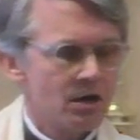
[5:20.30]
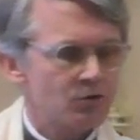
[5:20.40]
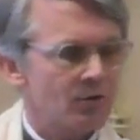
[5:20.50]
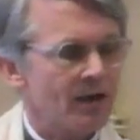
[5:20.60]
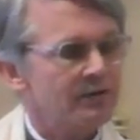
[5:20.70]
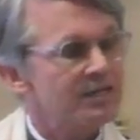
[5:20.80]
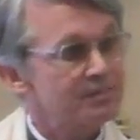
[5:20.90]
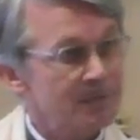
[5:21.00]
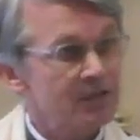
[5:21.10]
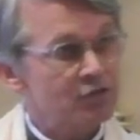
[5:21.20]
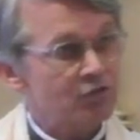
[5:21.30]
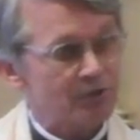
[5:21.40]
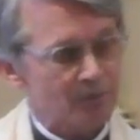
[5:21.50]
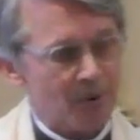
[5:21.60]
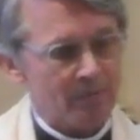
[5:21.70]
Throughout his ministry,
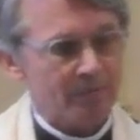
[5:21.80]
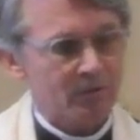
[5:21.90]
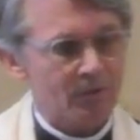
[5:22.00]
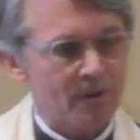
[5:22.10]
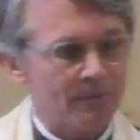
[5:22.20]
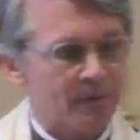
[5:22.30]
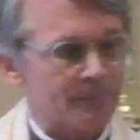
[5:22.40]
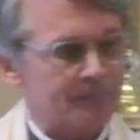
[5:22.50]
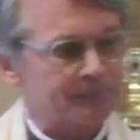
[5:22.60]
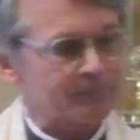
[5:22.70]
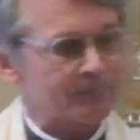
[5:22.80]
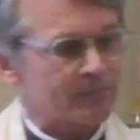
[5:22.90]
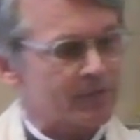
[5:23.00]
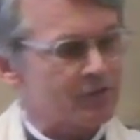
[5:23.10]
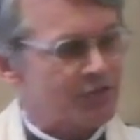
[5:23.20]
you probably remember,
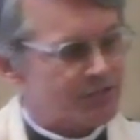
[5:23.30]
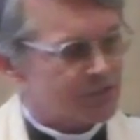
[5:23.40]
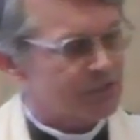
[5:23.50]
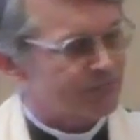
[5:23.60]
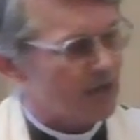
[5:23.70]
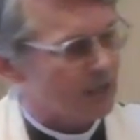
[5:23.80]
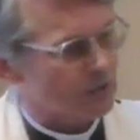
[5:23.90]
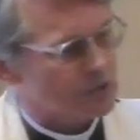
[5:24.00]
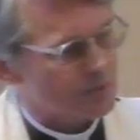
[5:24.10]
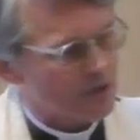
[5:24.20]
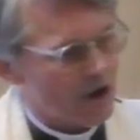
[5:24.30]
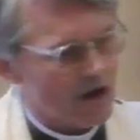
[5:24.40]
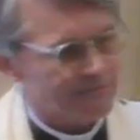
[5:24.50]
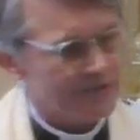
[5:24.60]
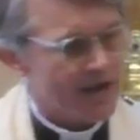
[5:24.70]
Jesus' followers would
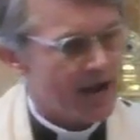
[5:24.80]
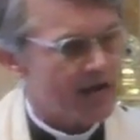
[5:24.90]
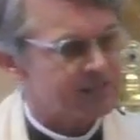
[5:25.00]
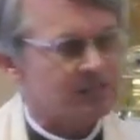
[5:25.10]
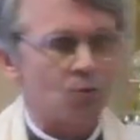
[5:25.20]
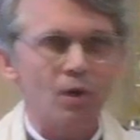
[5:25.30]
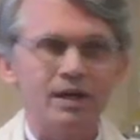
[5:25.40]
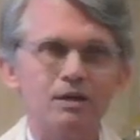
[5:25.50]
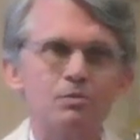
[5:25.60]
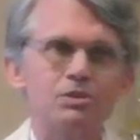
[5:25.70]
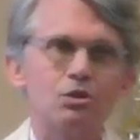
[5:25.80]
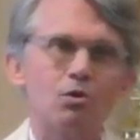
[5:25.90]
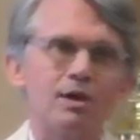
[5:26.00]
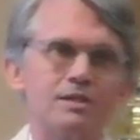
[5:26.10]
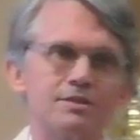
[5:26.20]
often ask when he was
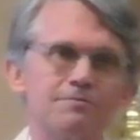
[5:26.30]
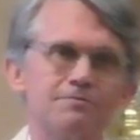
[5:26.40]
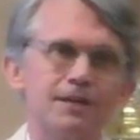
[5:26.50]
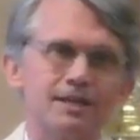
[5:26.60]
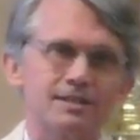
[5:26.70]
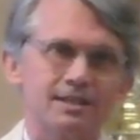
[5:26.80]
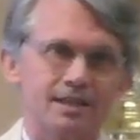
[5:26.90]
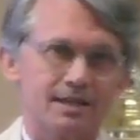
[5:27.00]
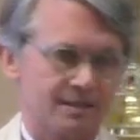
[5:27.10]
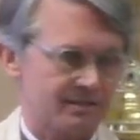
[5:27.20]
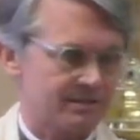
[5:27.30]
going to fix things.